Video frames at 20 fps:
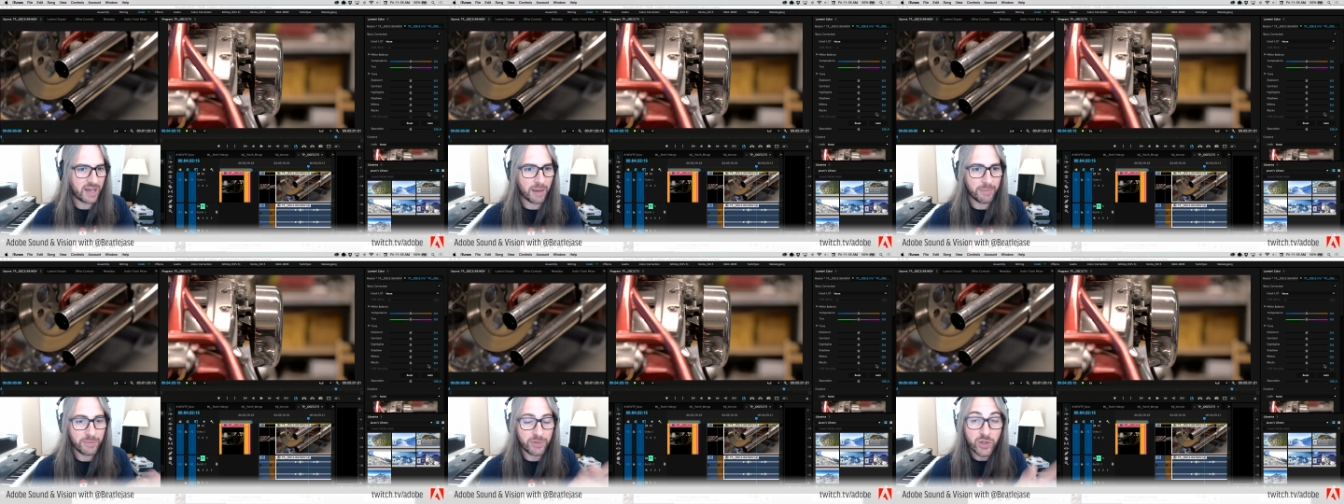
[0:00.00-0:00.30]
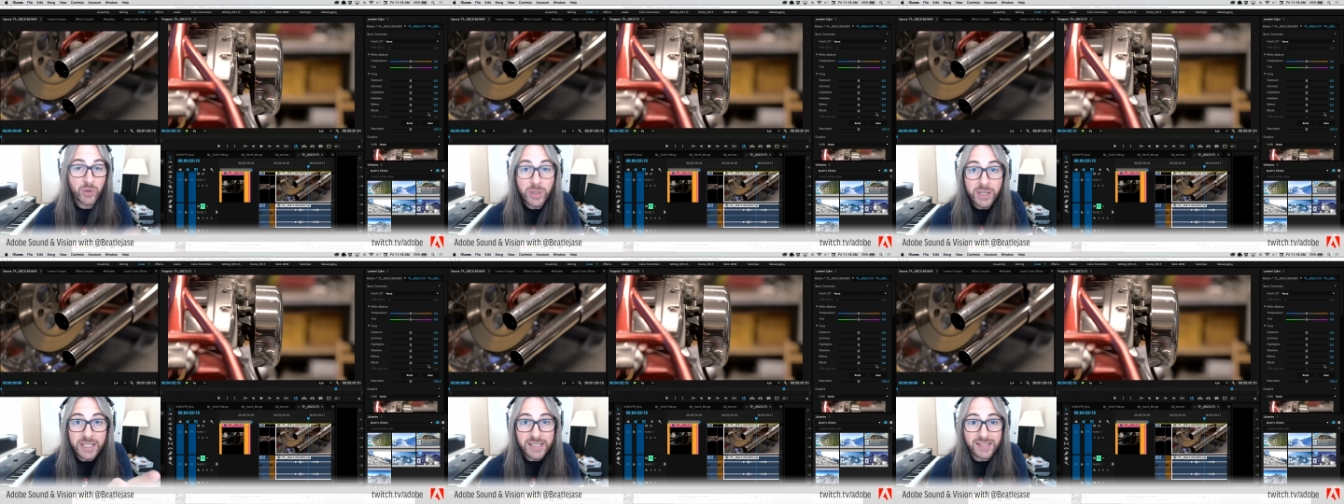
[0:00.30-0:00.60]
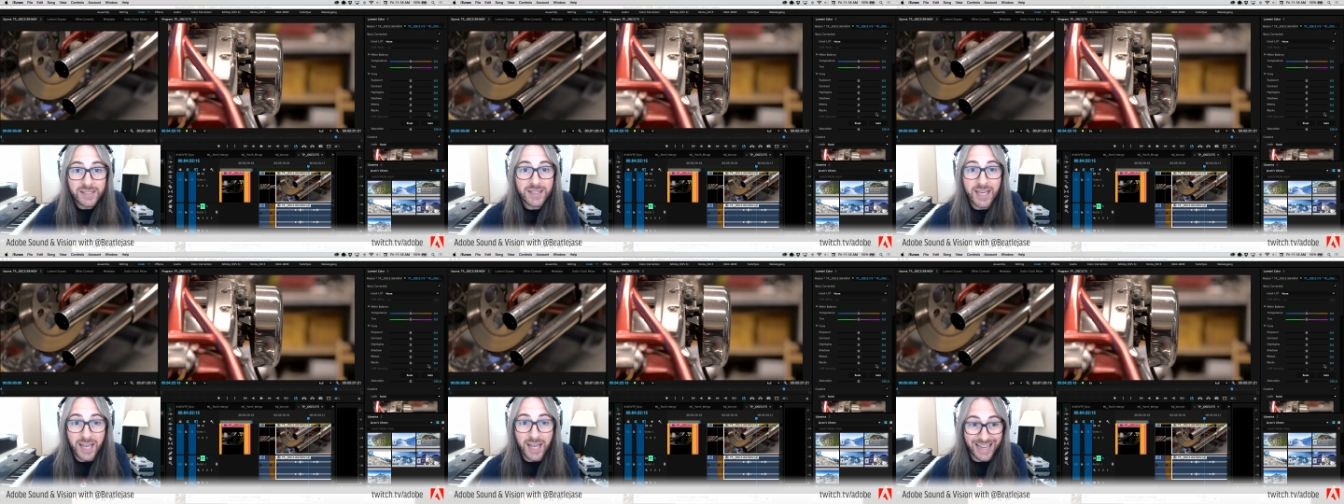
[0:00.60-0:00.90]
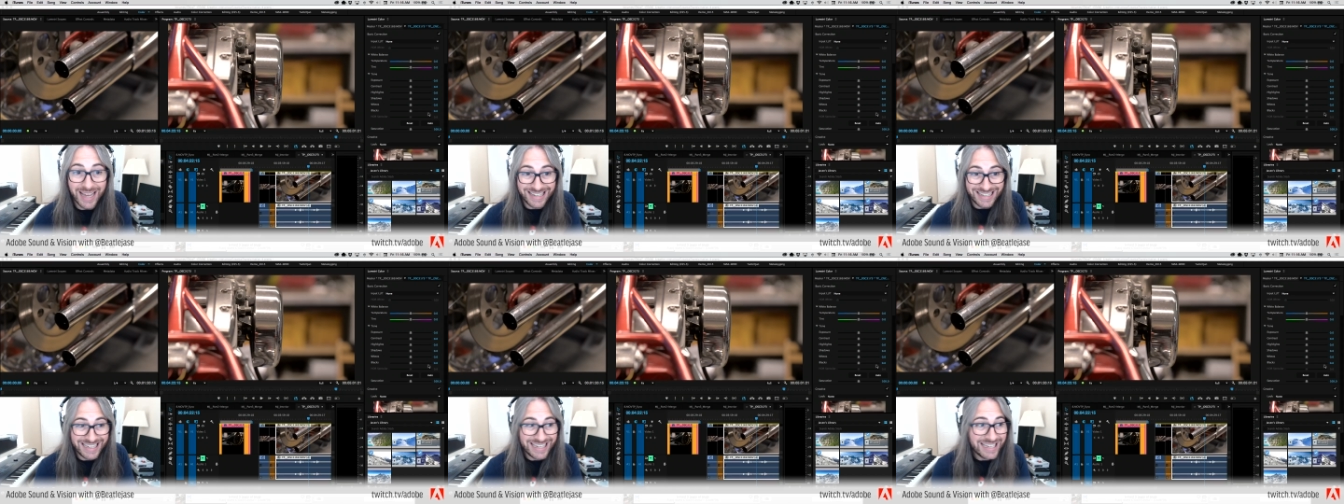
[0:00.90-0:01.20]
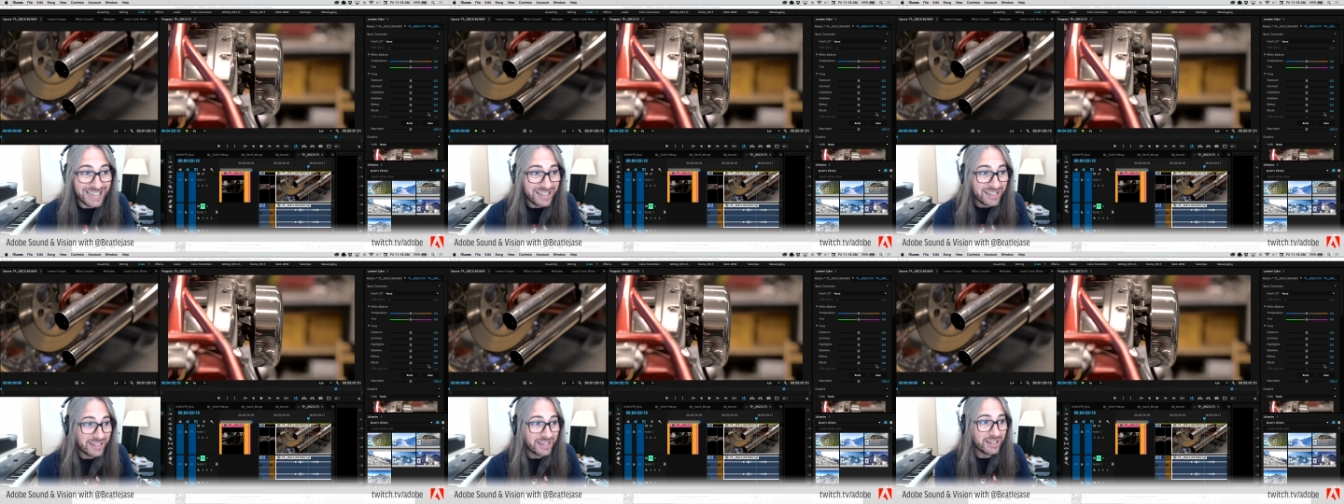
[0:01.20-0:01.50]
I'm doing this thing. I
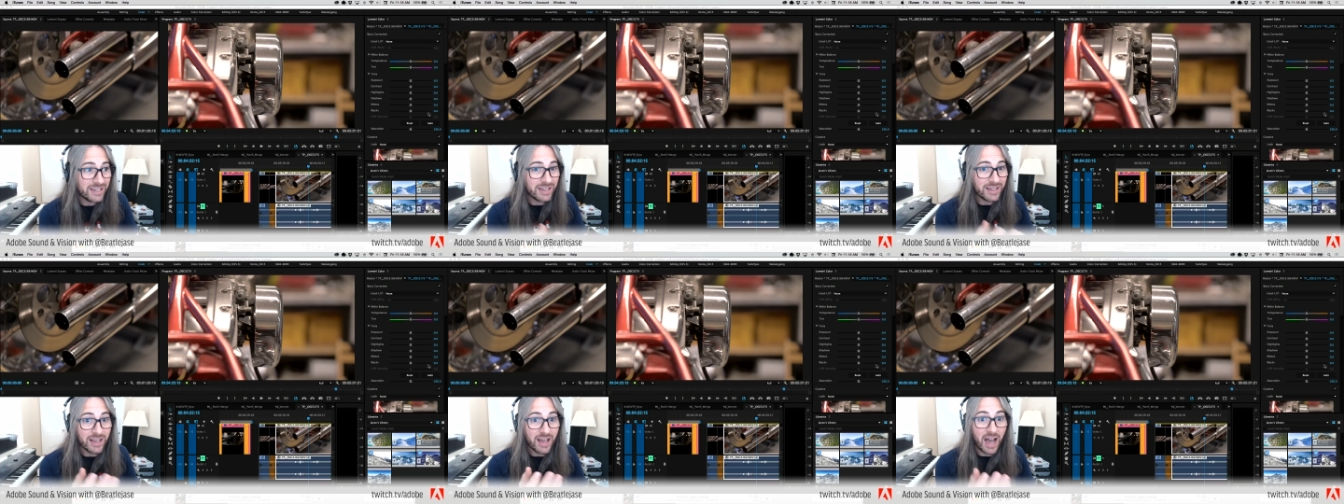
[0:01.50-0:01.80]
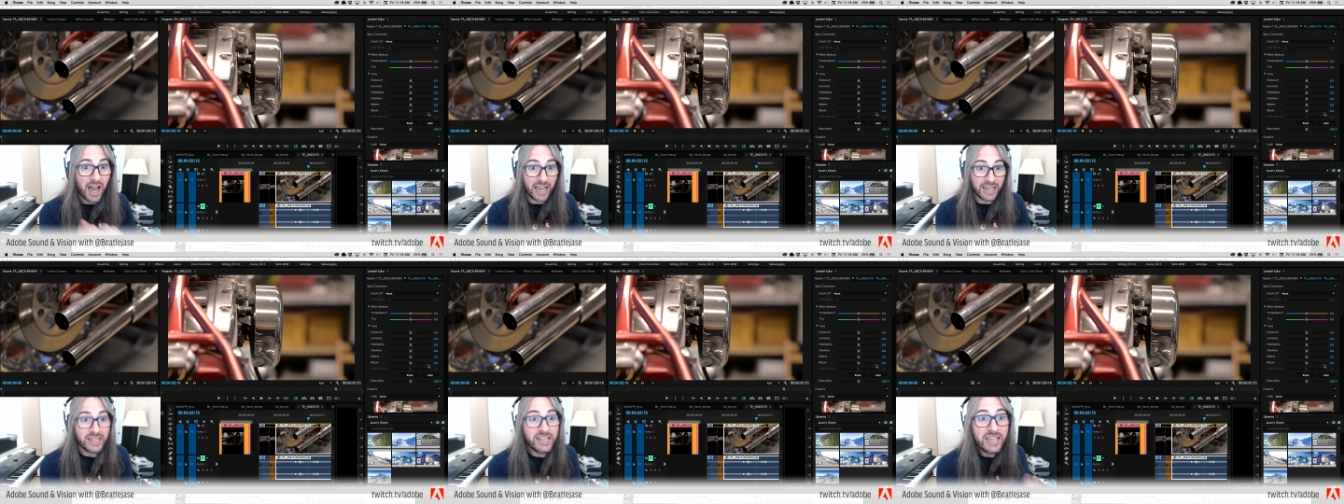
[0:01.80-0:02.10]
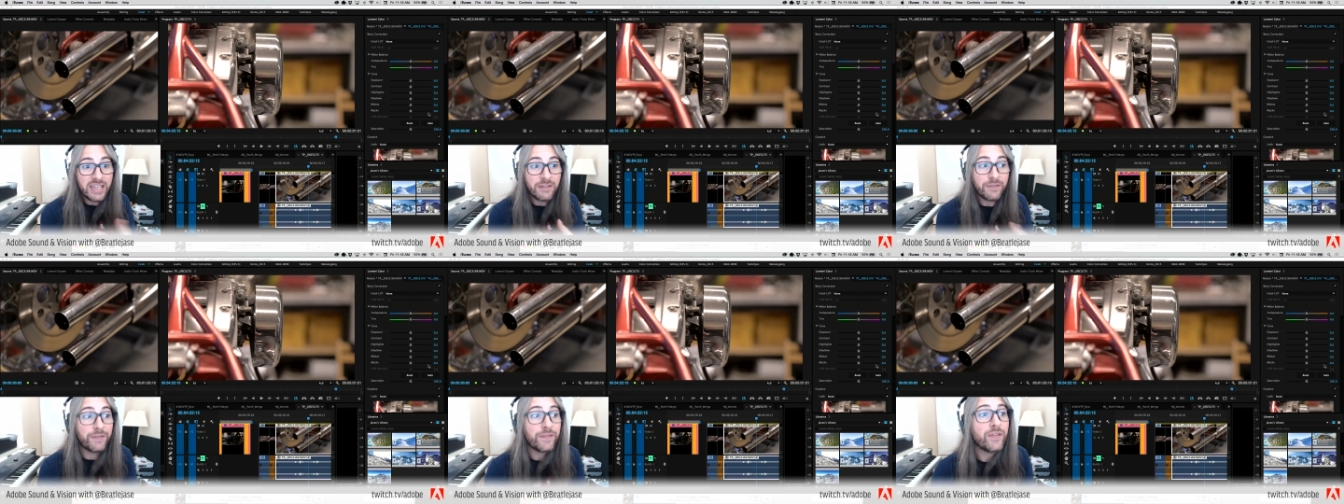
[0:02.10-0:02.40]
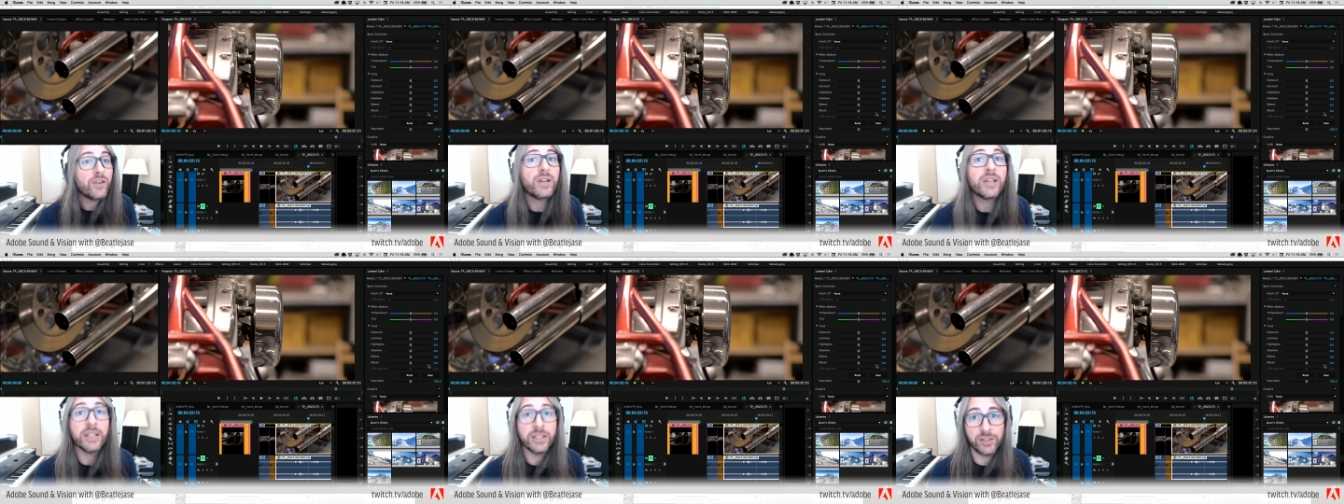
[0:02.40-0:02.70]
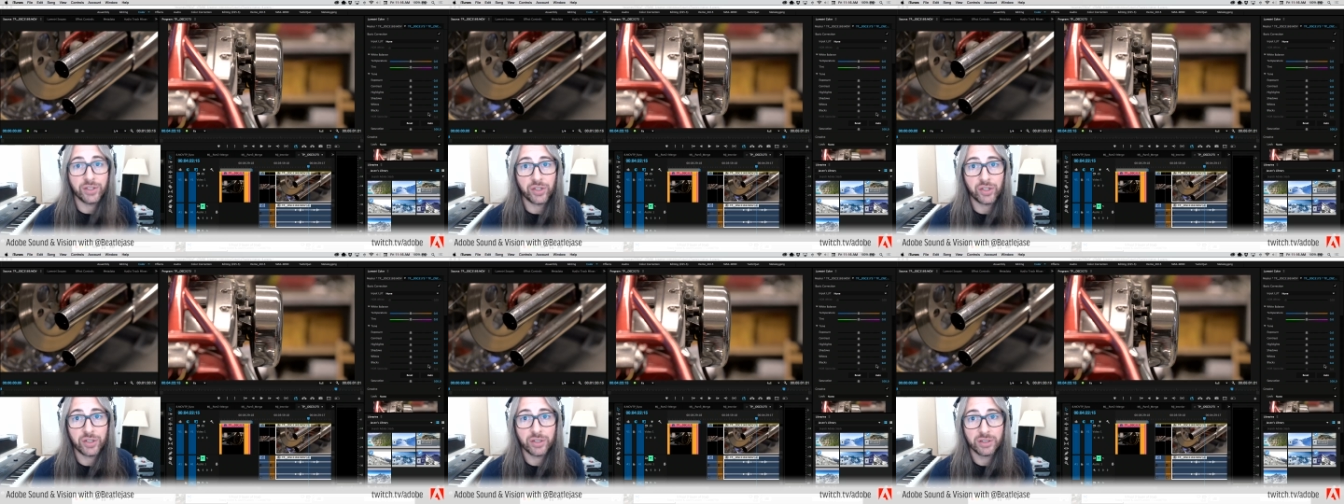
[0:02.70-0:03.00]
need
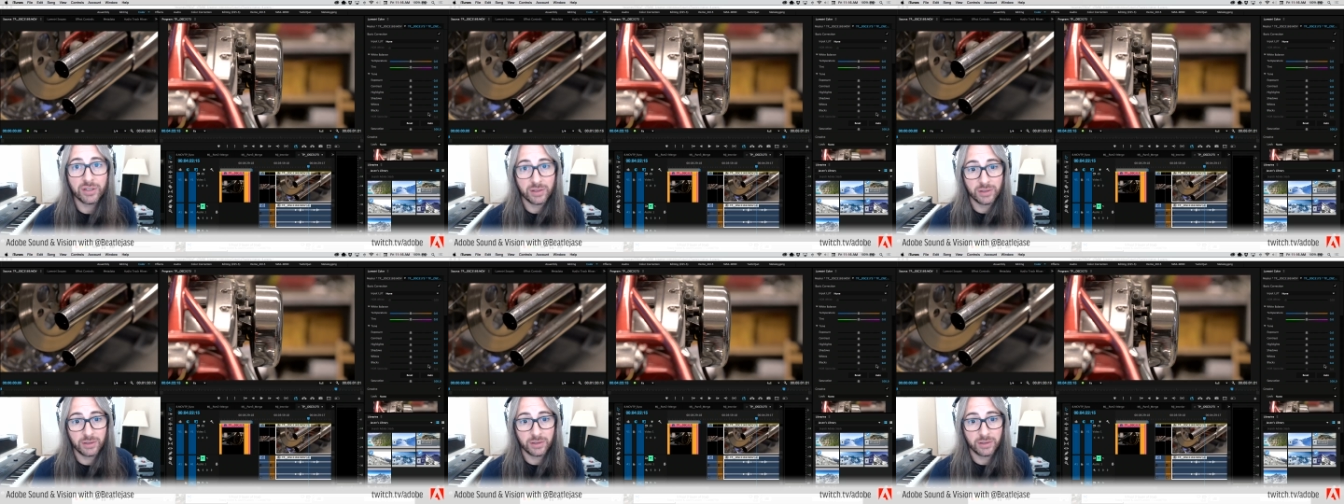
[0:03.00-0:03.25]
footage